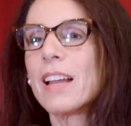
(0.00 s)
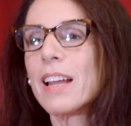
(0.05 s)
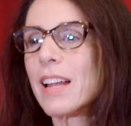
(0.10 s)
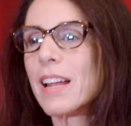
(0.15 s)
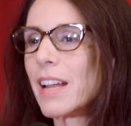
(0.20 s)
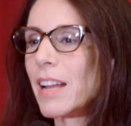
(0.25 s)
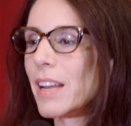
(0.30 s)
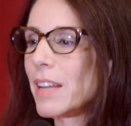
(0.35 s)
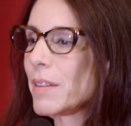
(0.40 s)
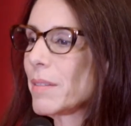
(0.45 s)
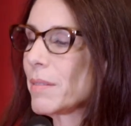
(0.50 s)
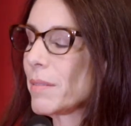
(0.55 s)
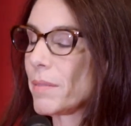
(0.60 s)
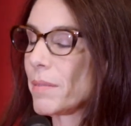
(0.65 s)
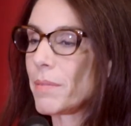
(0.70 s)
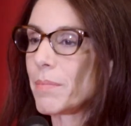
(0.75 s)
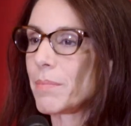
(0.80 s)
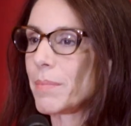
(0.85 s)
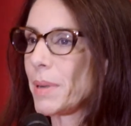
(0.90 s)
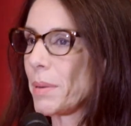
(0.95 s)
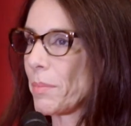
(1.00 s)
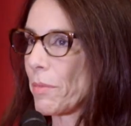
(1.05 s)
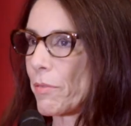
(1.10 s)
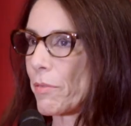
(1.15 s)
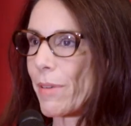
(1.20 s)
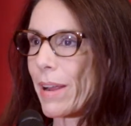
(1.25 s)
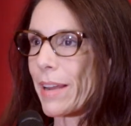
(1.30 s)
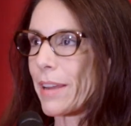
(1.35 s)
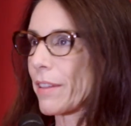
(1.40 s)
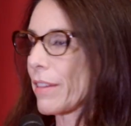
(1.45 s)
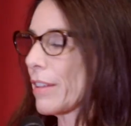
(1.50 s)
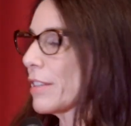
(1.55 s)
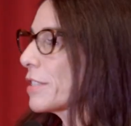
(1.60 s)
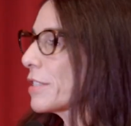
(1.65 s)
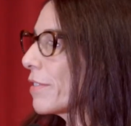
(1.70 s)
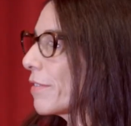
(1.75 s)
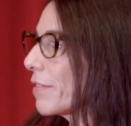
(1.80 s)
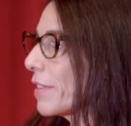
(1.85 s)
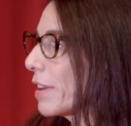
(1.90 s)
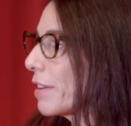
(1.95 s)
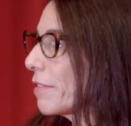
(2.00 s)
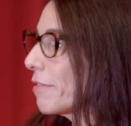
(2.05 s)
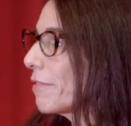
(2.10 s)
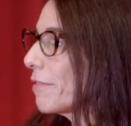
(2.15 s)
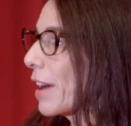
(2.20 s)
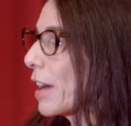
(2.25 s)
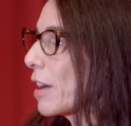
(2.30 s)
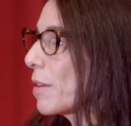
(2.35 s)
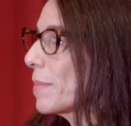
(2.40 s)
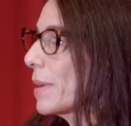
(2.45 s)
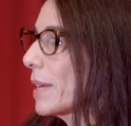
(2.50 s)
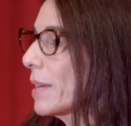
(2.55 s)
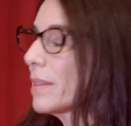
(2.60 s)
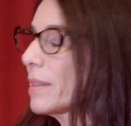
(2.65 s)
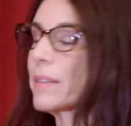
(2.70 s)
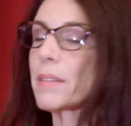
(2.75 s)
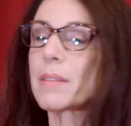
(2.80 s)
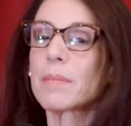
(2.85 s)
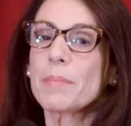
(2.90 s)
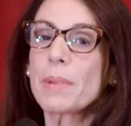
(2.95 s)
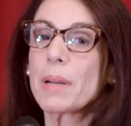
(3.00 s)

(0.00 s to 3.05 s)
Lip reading: and minimal regulation of the environment,